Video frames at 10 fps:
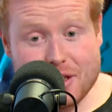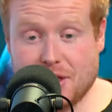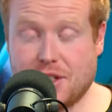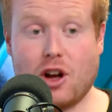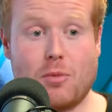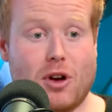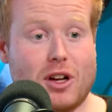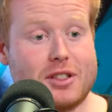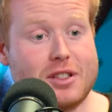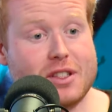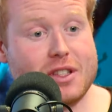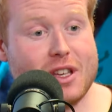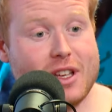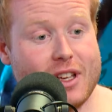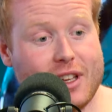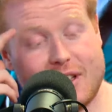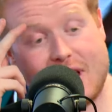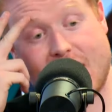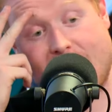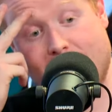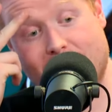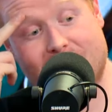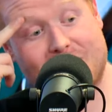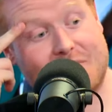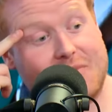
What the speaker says: stock pots, the,